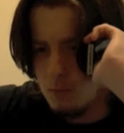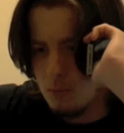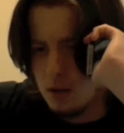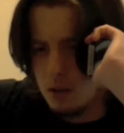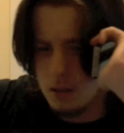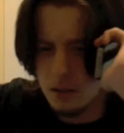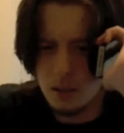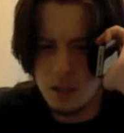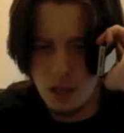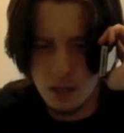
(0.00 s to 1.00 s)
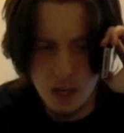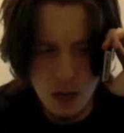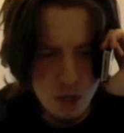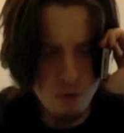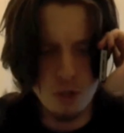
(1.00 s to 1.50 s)
But
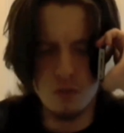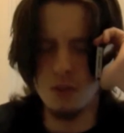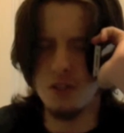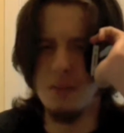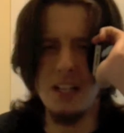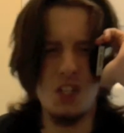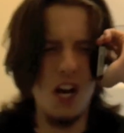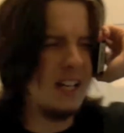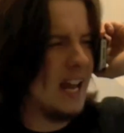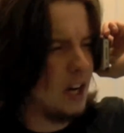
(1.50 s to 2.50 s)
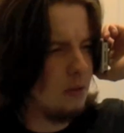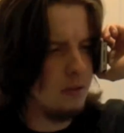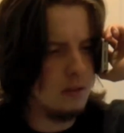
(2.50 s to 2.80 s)
can't you just watch something like Sharknado?